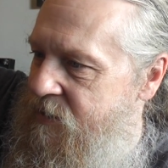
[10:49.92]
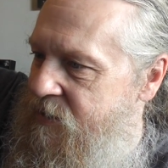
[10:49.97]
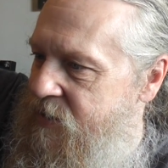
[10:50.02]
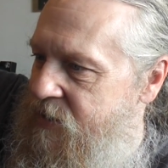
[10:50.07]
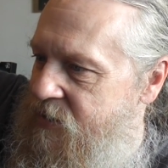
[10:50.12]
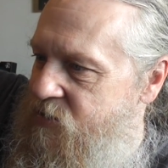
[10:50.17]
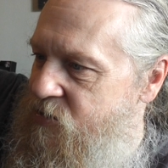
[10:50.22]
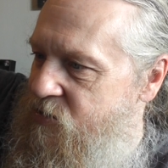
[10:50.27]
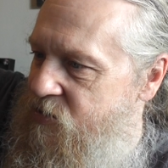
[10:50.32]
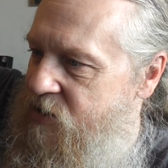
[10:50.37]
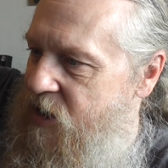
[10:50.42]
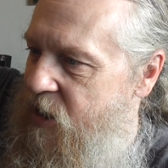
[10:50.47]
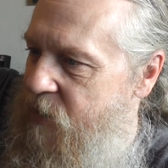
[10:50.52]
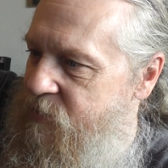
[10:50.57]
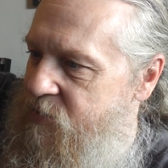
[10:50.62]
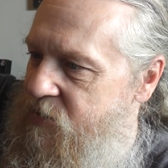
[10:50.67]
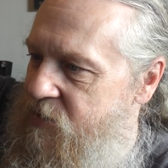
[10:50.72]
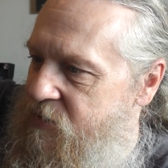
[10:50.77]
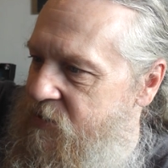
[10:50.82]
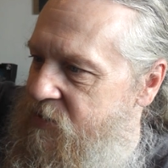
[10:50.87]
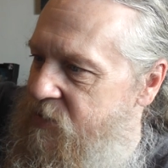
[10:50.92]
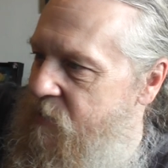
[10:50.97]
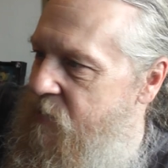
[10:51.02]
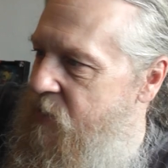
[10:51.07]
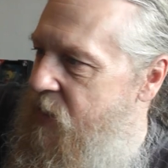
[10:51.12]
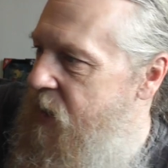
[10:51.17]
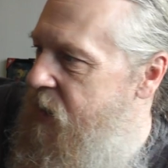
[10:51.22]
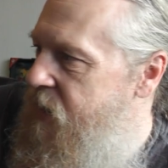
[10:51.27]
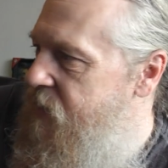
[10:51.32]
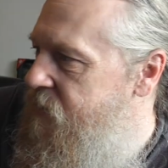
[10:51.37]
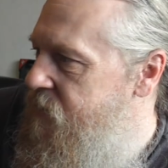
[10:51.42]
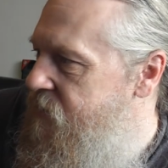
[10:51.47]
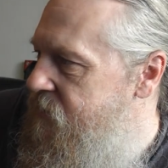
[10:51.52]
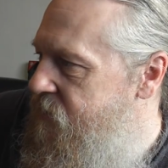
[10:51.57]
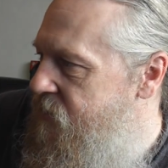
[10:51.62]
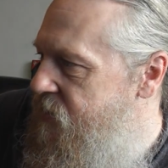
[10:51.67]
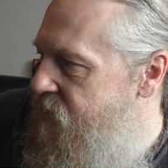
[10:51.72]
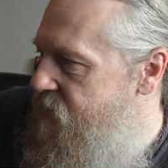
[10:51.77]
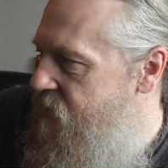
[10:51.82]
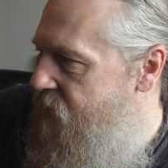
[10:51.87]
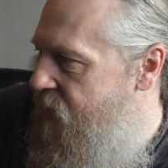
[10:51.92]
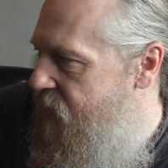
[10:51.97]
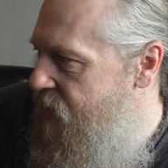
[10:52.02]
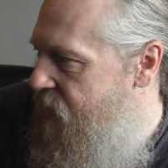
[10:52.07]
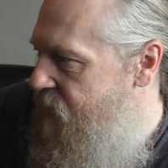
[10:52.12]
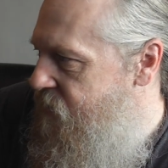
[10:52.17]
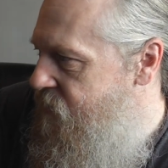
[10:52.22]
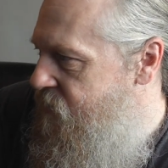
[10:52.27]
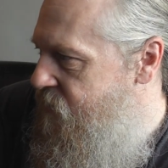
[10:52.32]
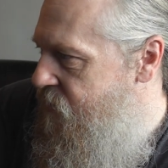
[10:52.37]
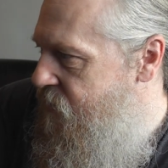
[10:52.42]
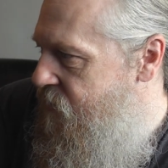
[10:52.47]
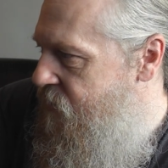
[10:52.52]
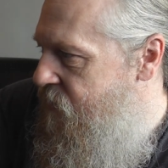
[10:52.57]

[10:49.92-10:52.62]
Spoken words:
That's just absolutely divine. These guys